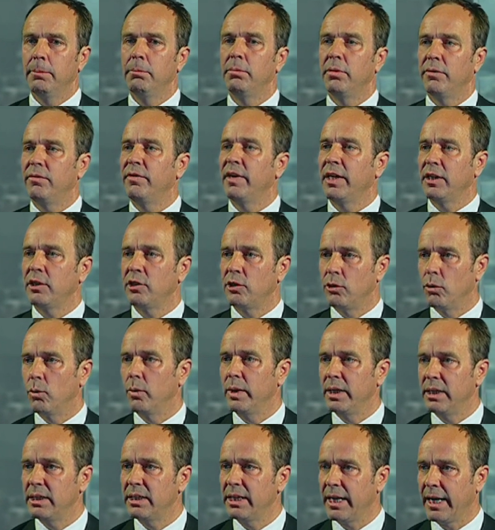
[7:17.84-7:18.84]
professional
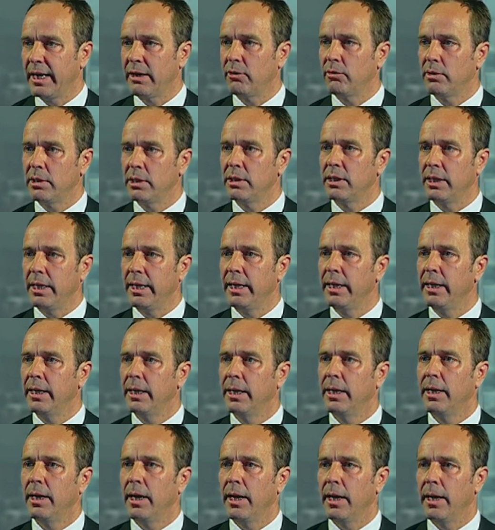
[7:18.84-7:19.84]
integrity
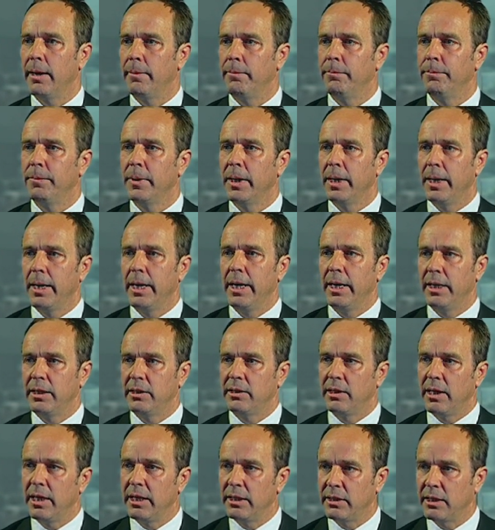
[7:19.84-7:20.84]

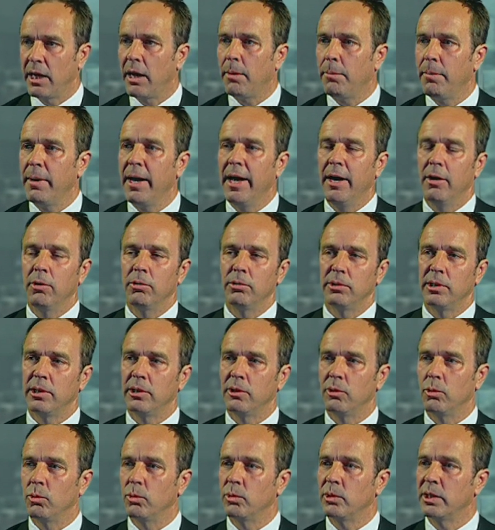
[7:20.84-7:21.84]
is upheld
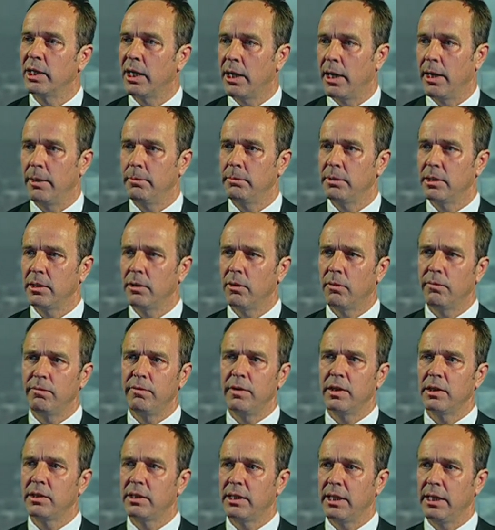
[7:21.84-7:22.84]
at all times, and
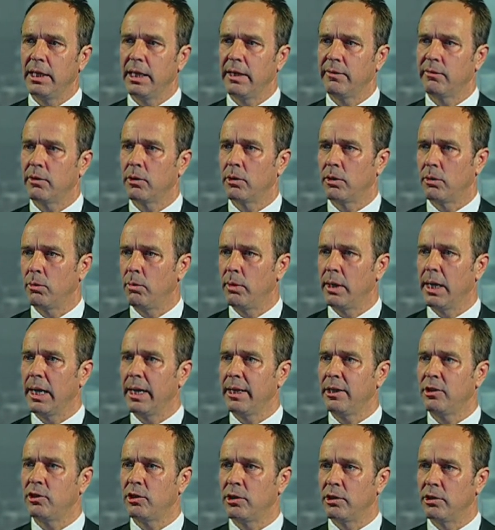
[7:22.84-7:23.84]
obviously they've got a
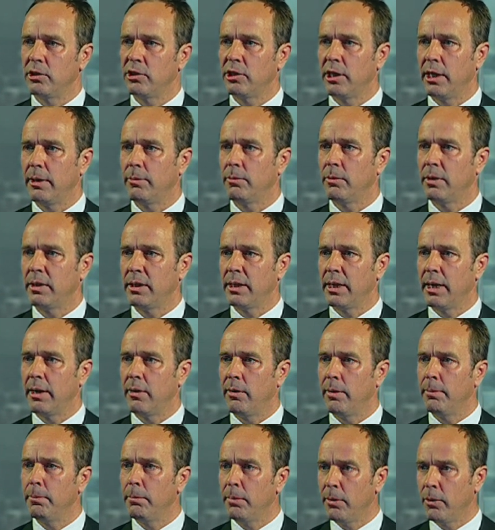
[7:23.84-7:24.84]
relationship with
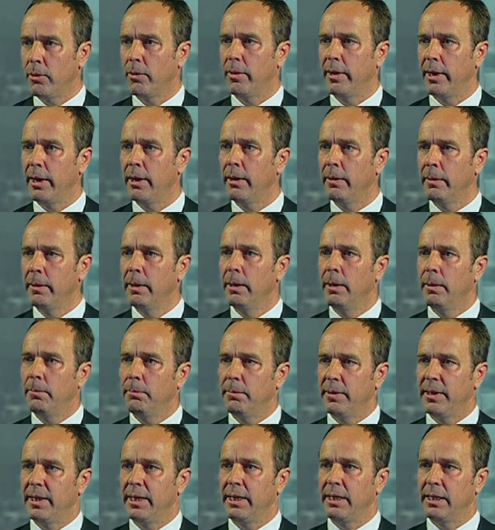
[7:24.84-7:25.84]
their employer,
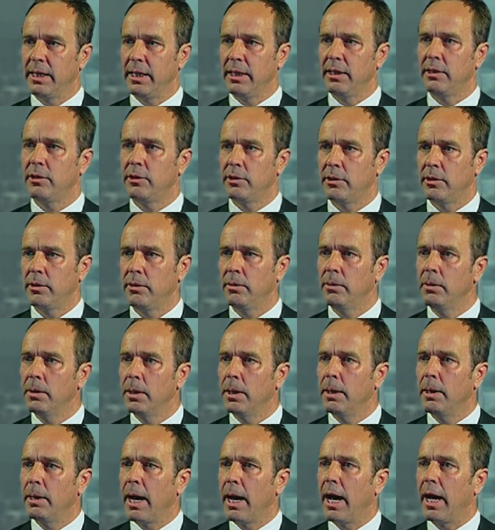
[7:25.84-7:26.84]
but they need to
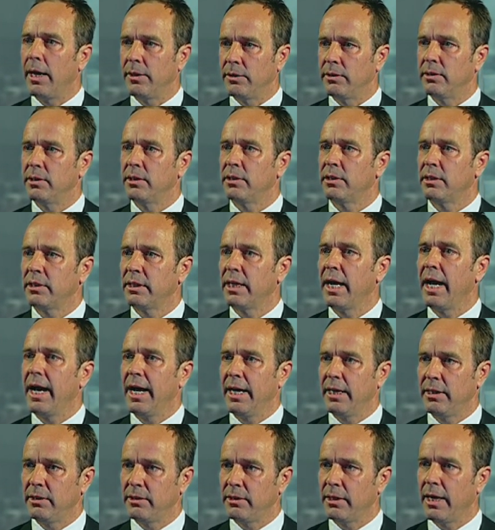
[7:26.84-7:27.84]

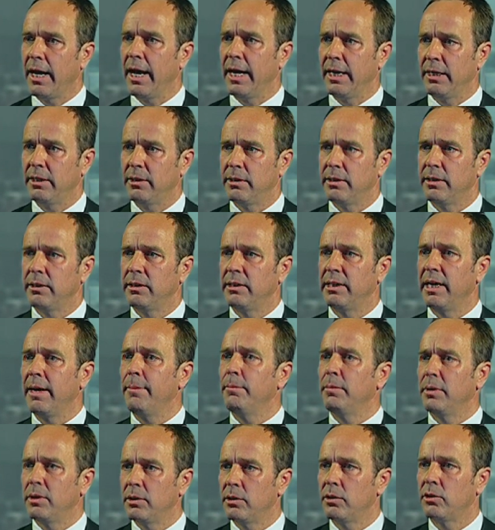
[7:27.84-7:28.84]
understand and
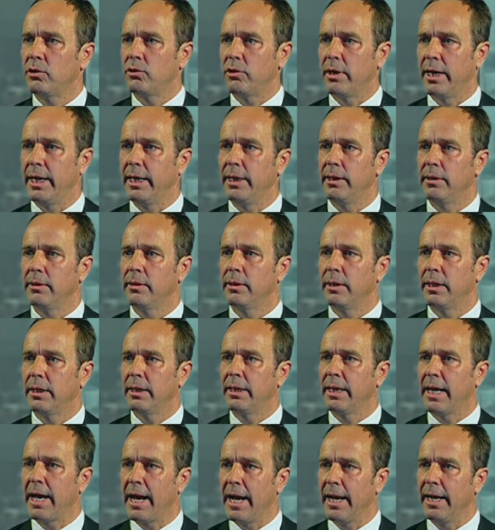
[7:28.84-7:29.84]
demonstrate
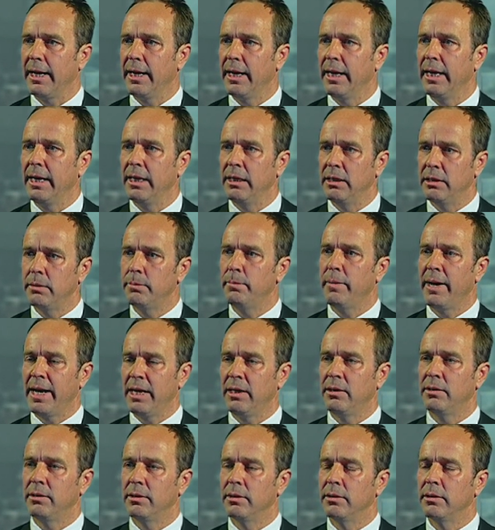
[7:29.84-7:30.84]
that that
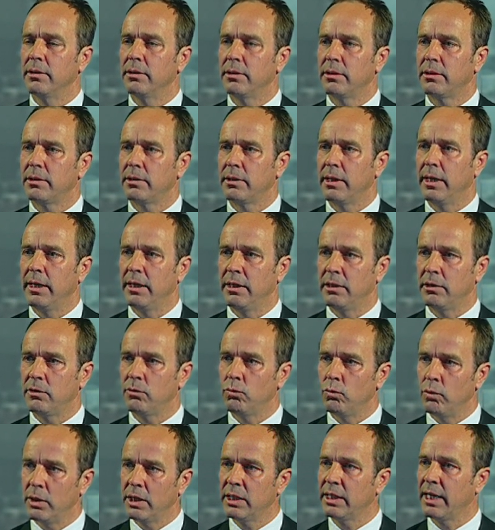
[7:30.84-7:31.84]
independence
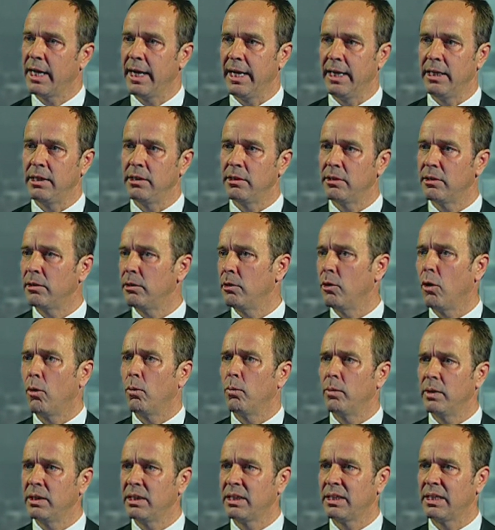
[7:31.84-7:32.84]
is retained,
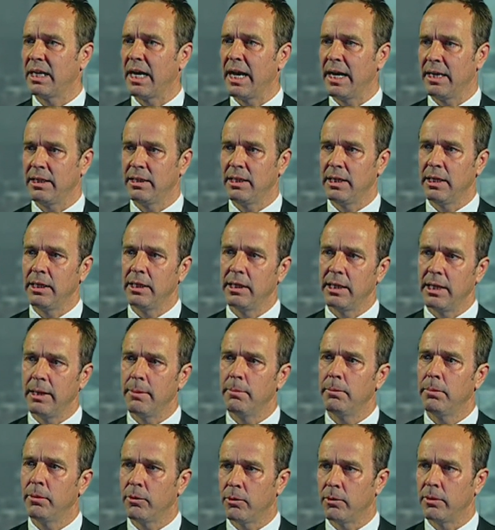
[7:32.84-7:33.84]
notwithstanding the
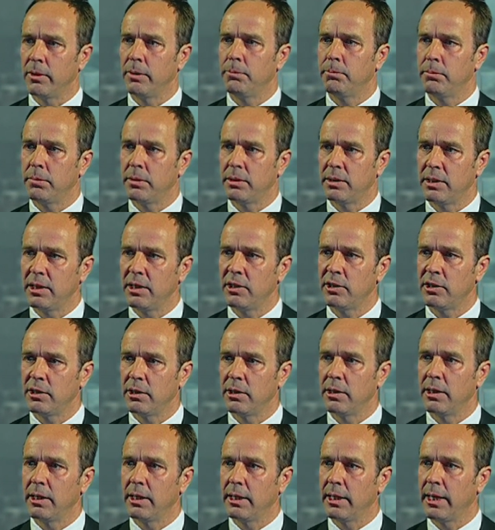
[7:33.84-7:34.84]
employed
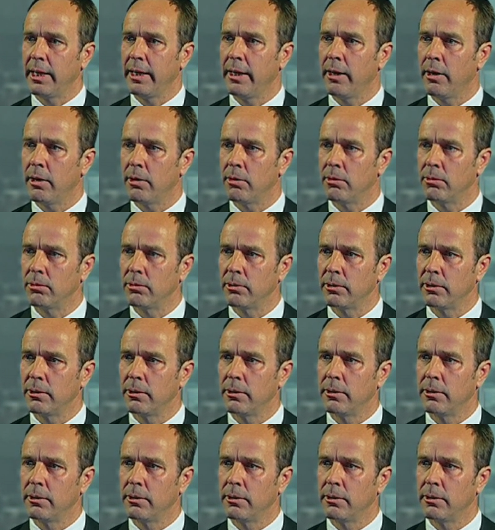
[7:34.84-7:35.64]
position that they hold.